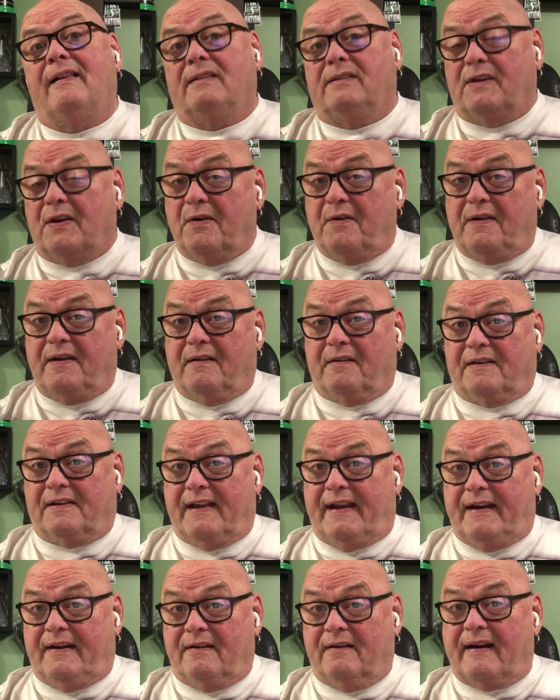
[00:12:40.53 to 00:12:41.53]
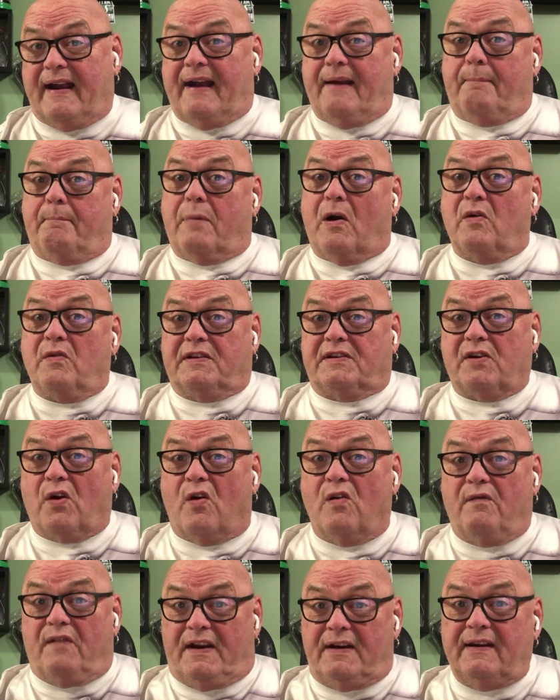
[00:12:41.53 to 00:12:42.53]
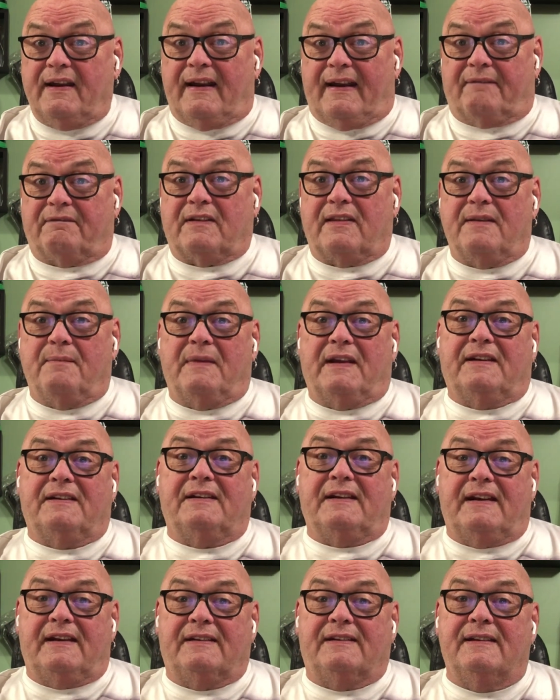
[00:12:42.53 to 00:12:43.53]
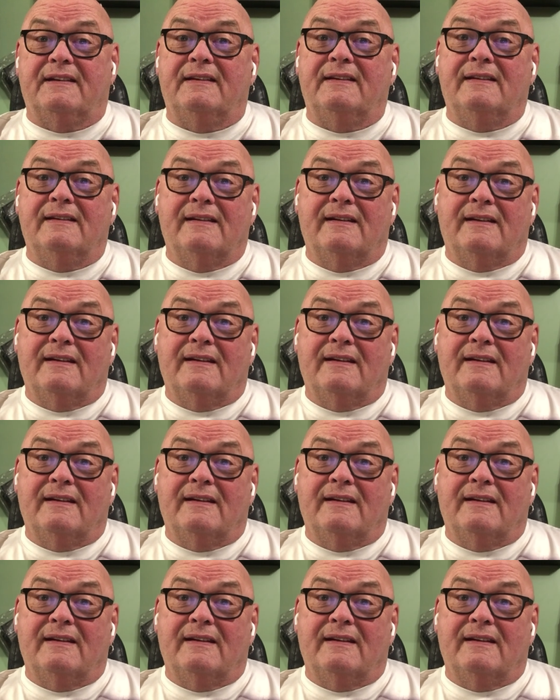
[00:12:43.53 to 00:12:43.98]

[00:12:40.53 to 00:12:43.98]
2 years later, post-COVID, after the missed season,